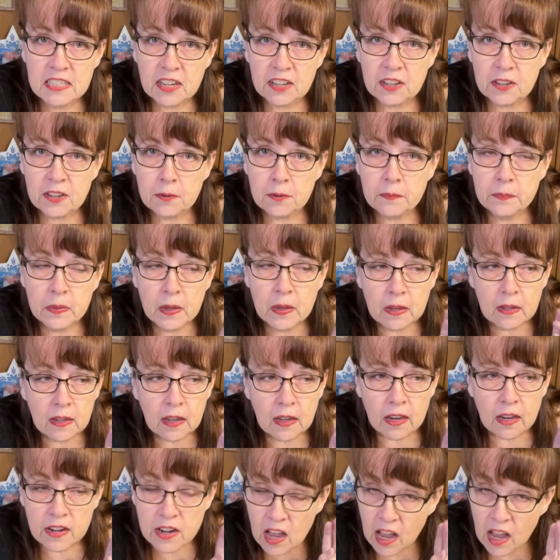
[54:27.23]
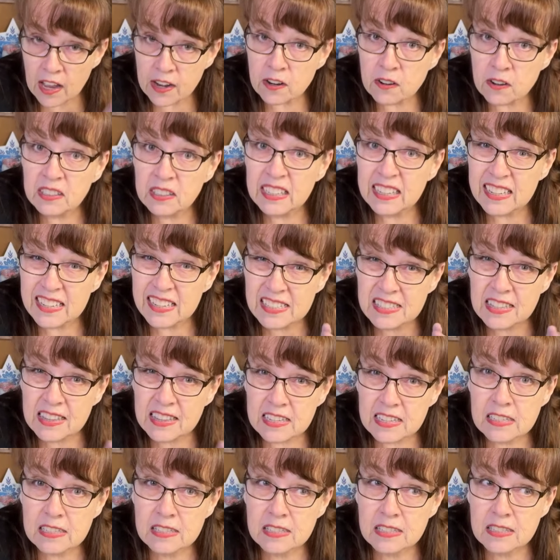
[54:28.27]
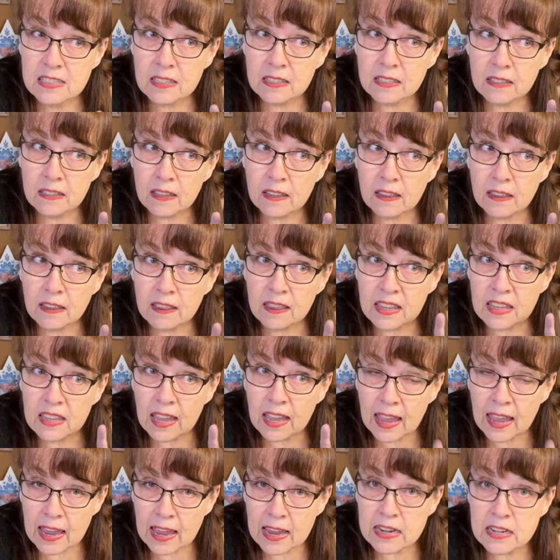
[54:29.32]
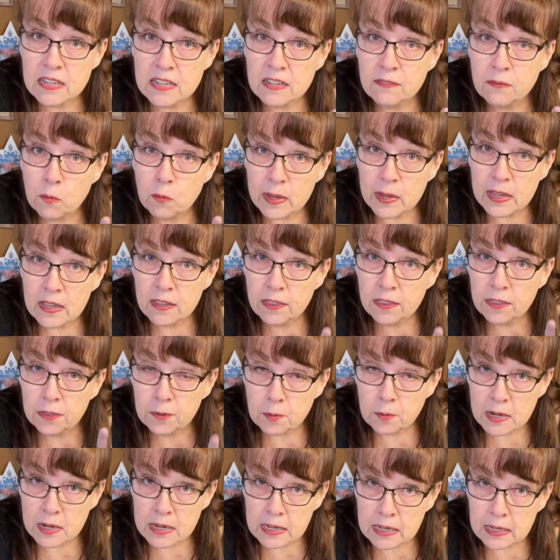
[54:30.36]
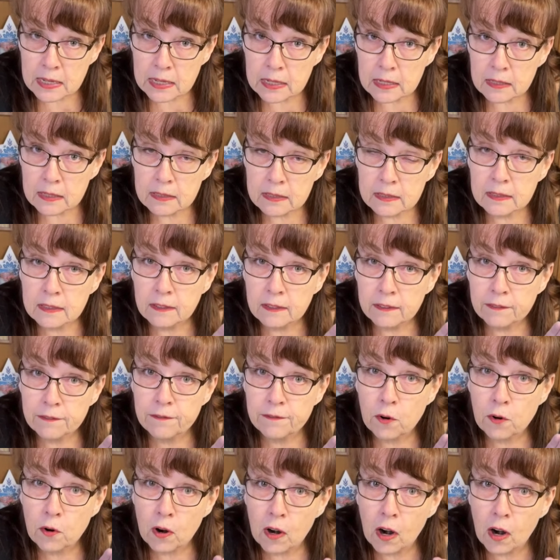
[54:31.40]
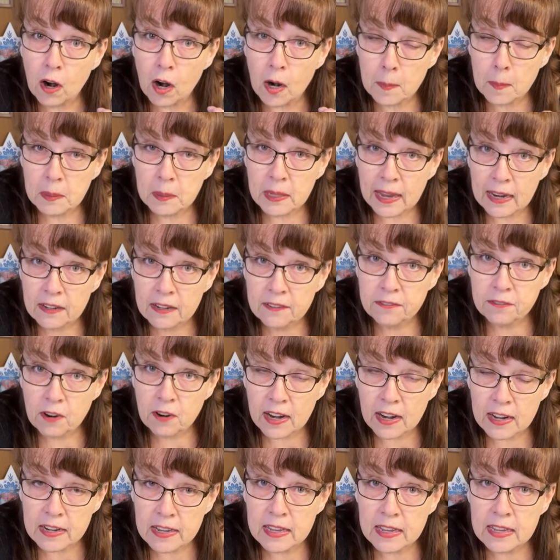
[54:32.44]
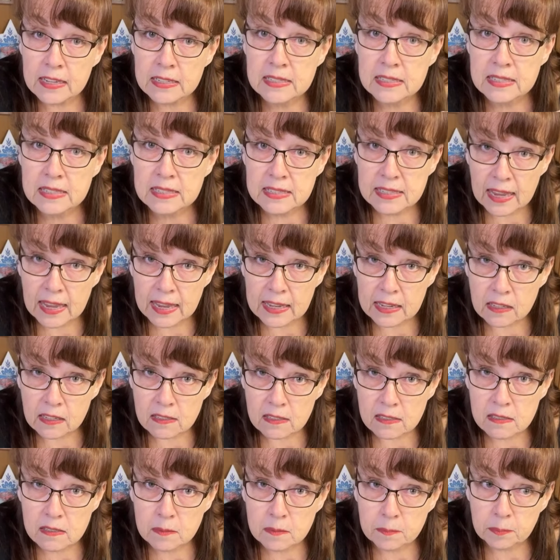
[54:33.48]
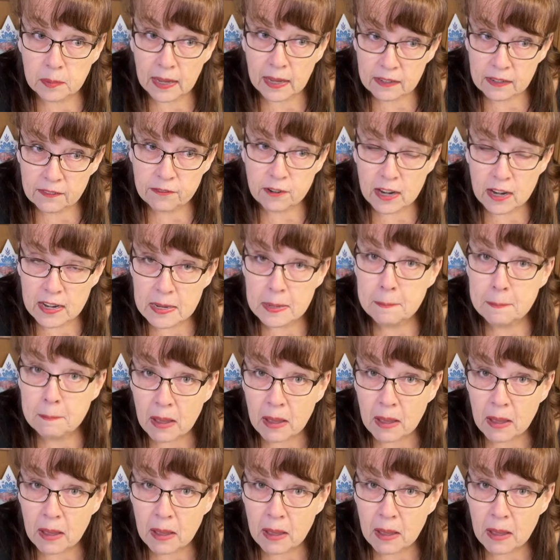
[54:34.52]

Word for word: You can put lots of cute things on it, which we are going to do. Okay, those are back to the 1950s.